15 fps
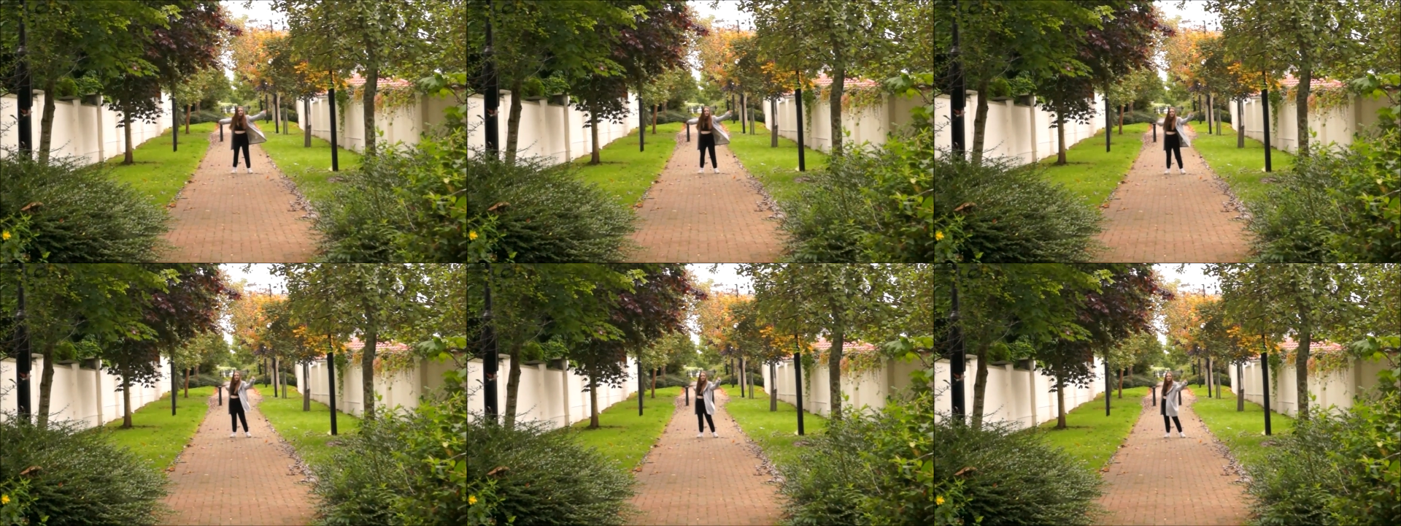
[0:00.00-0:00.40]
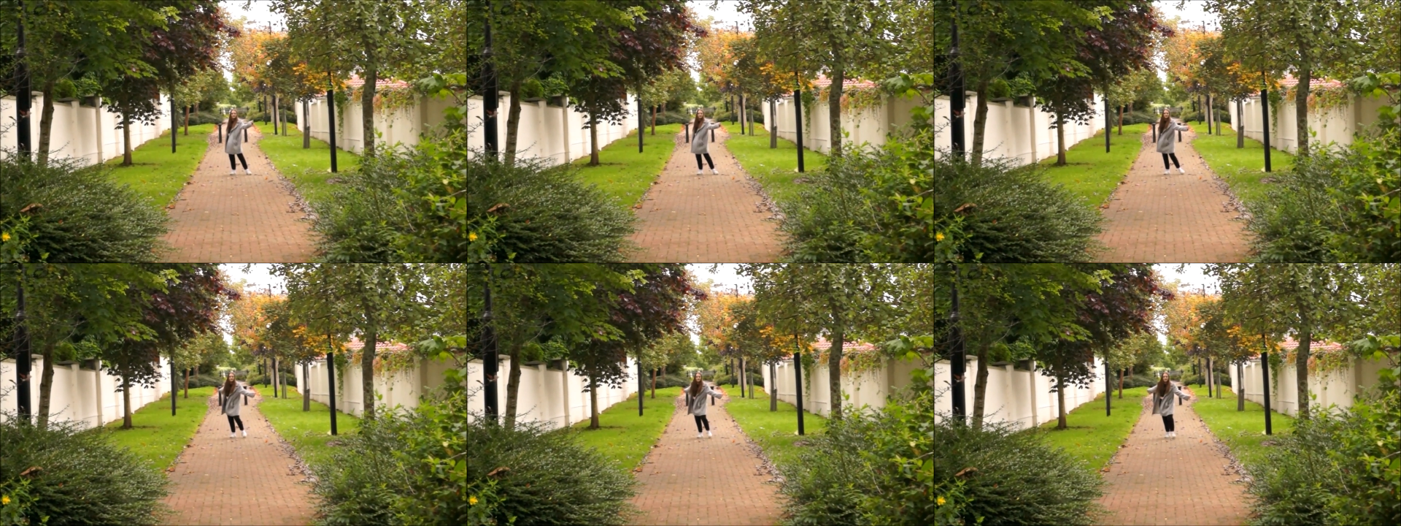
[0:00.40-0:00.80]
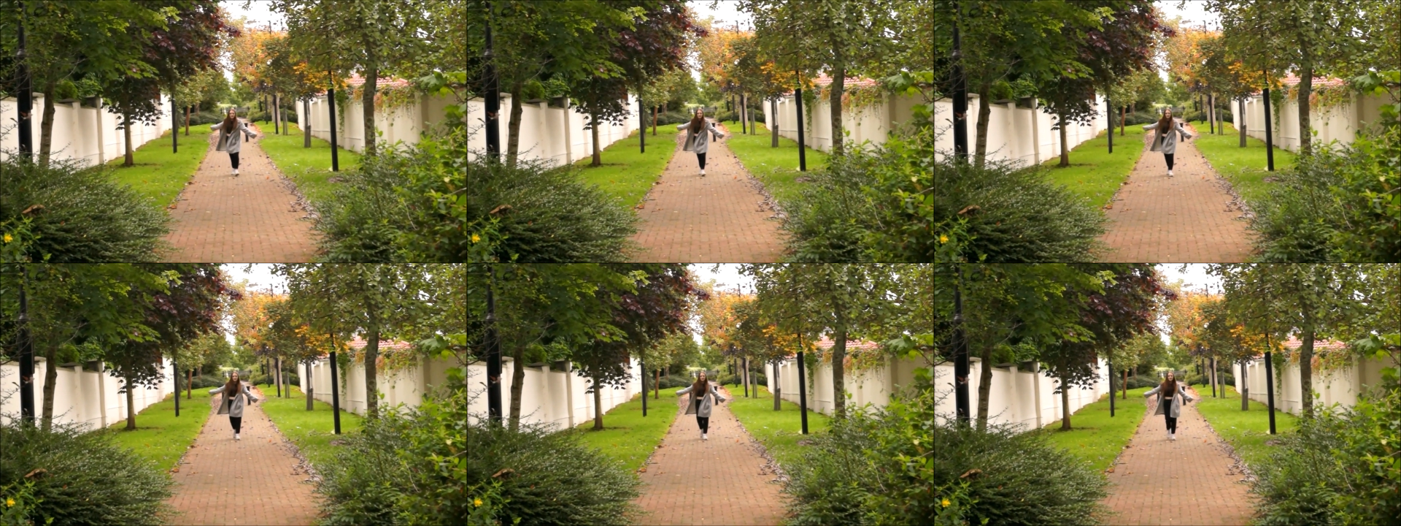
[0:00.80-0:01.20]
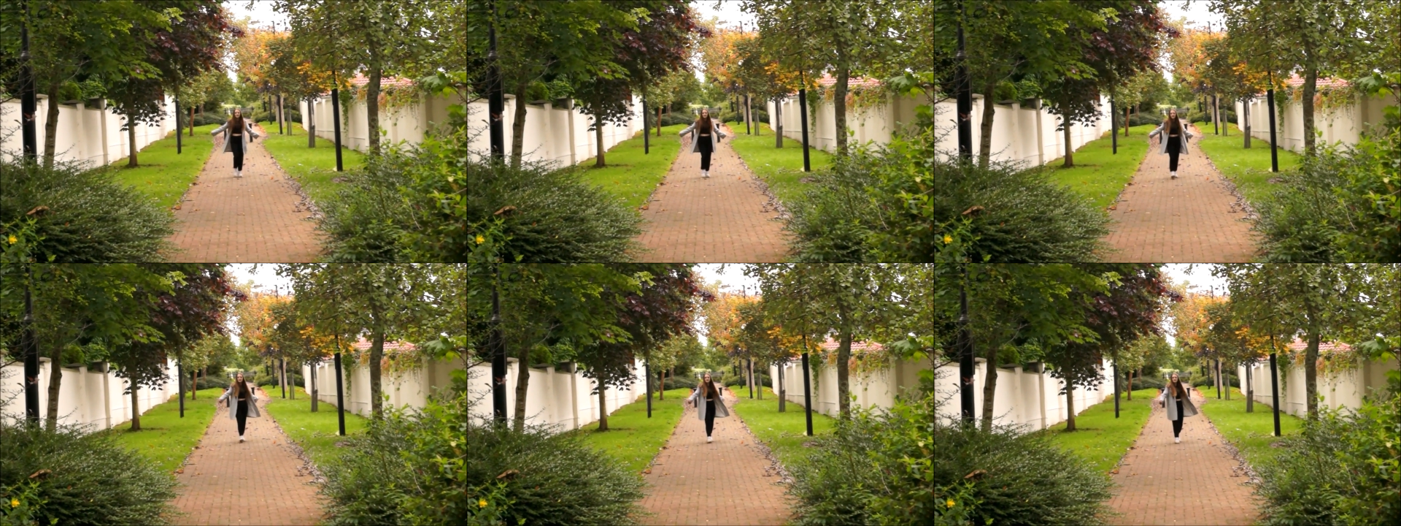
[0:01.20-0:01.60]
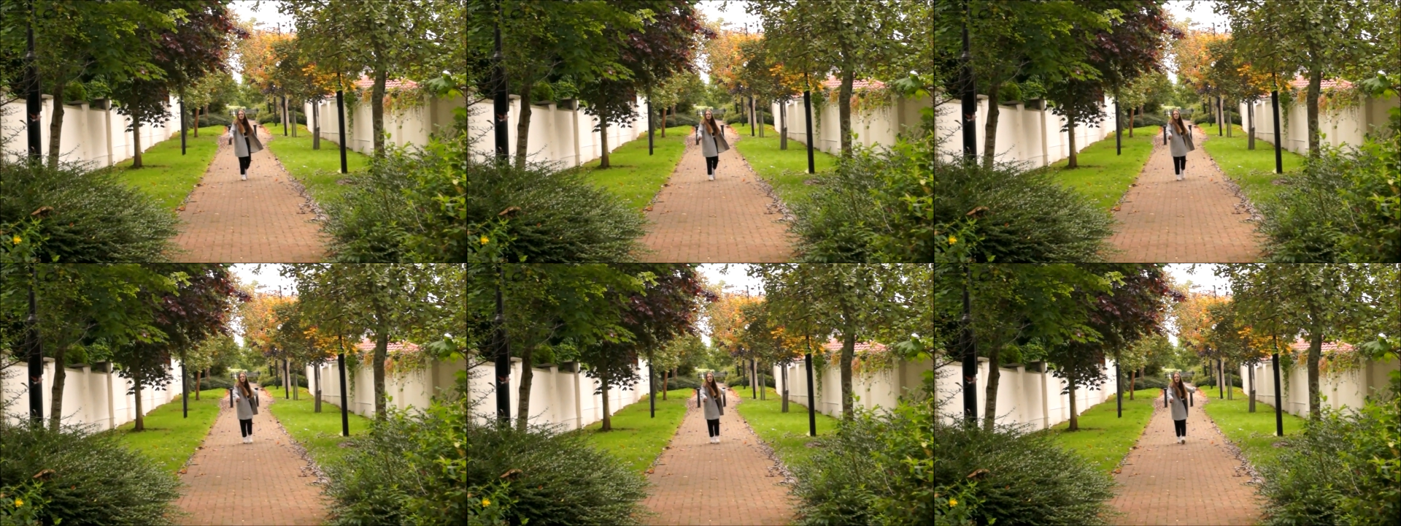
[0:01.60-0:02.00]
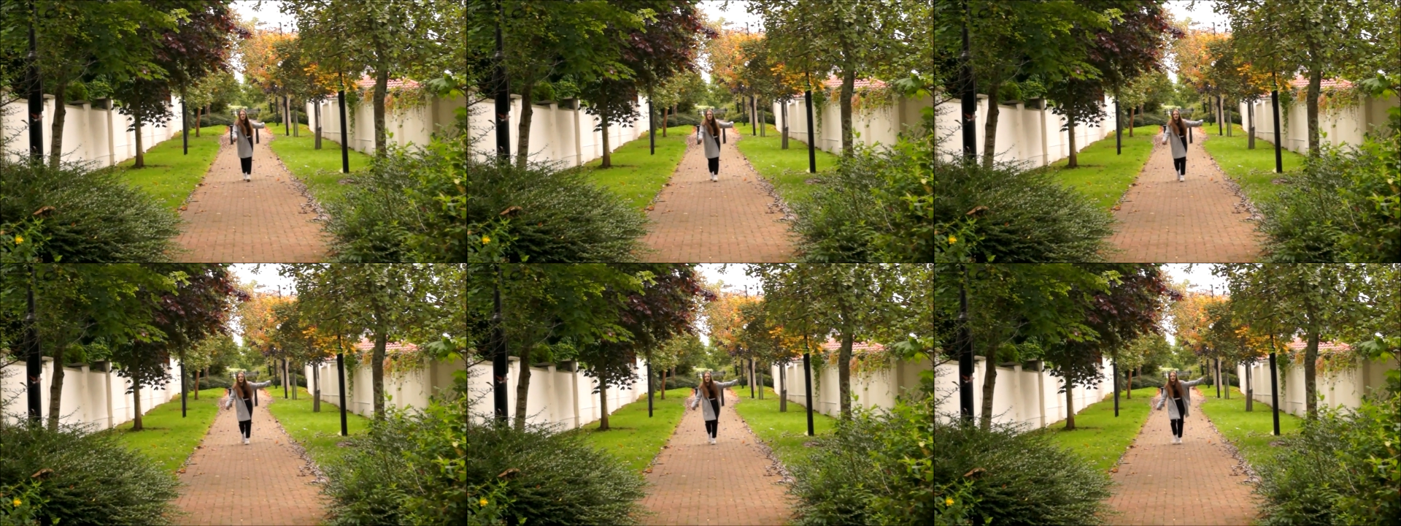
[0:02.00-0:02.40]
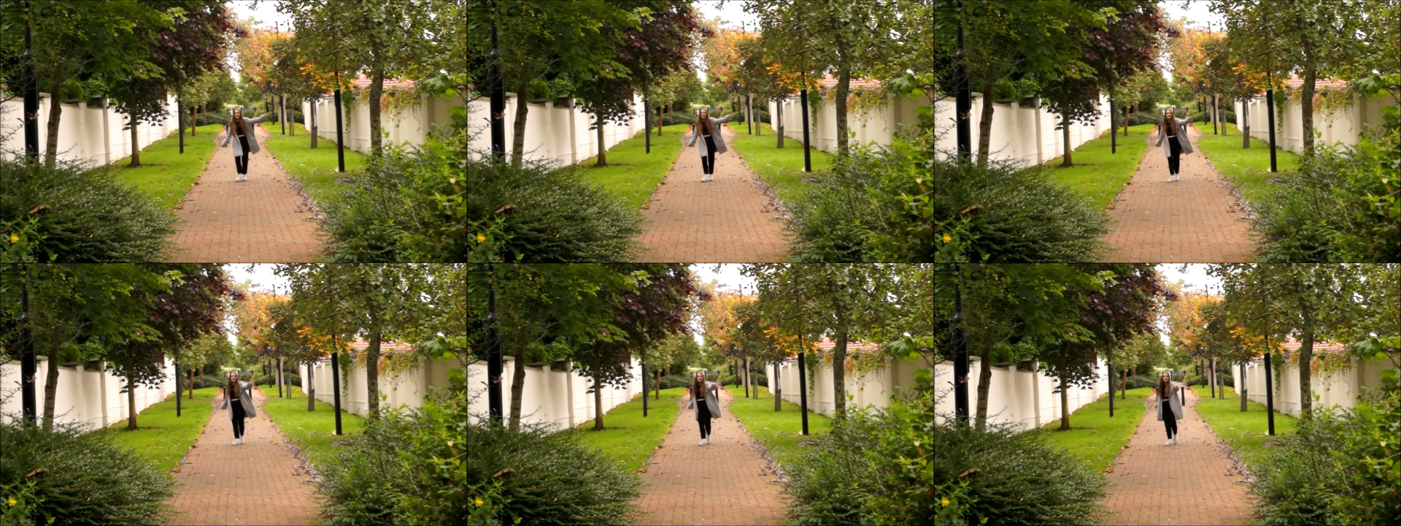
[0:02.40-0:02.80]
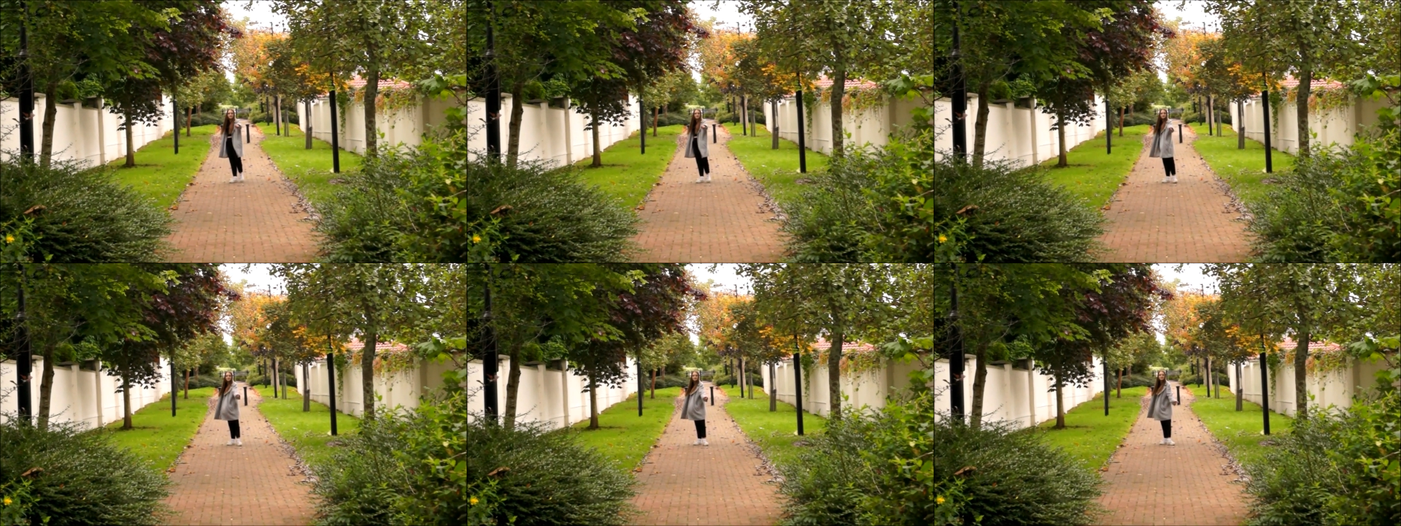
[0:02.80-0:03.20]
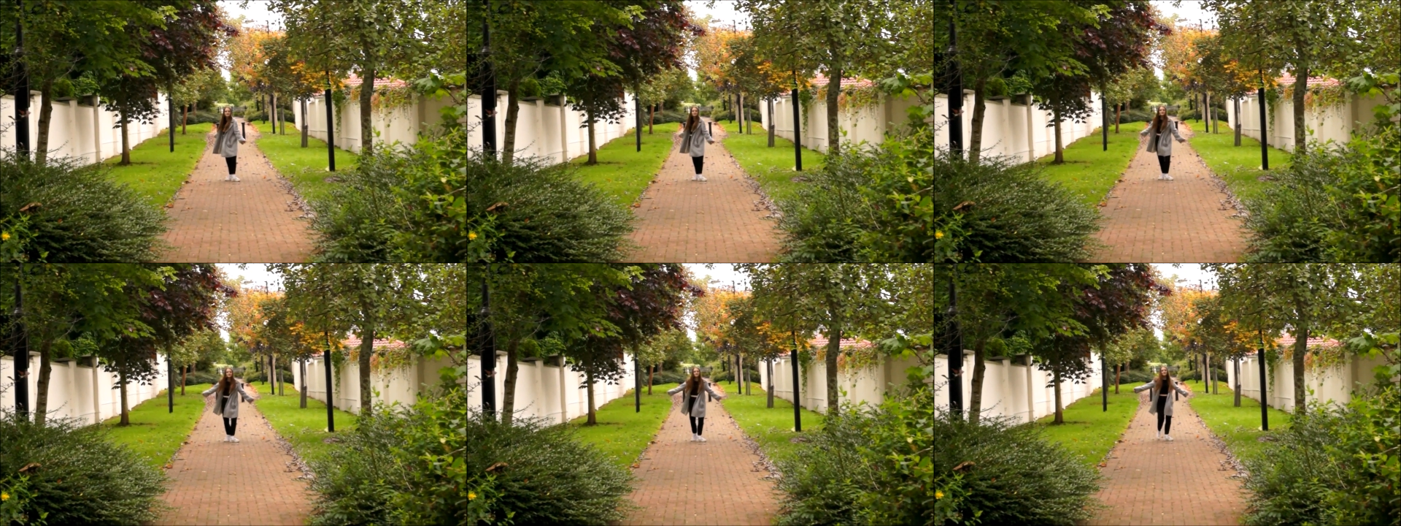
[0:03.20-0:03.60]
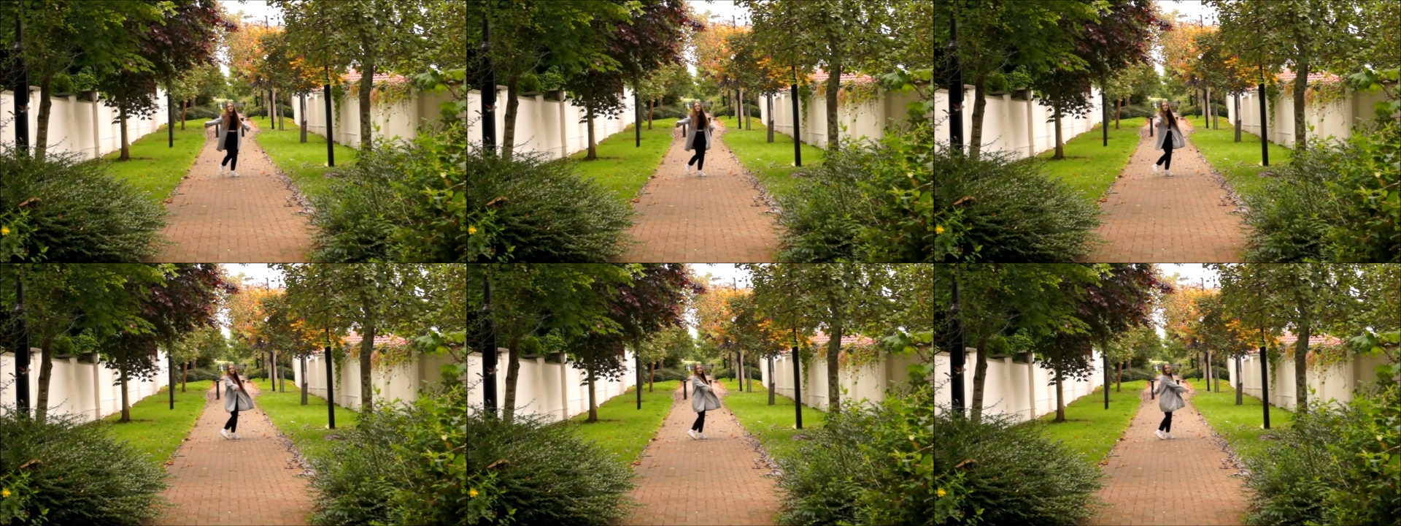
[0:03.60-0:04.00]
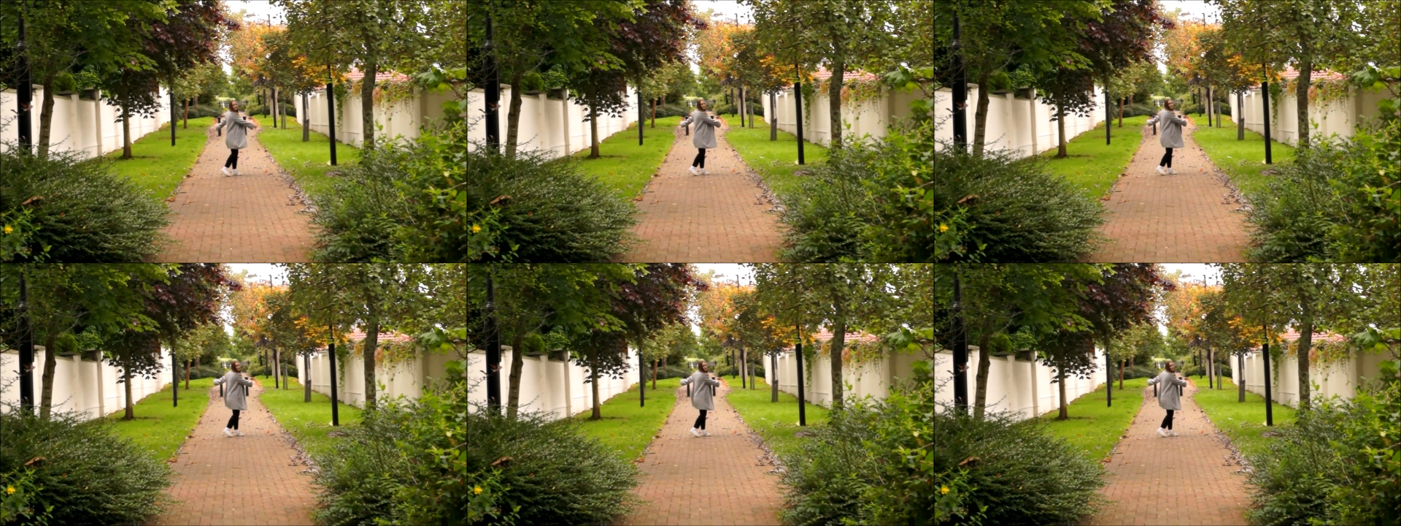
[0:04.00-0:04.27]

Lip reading: (no speaker visible)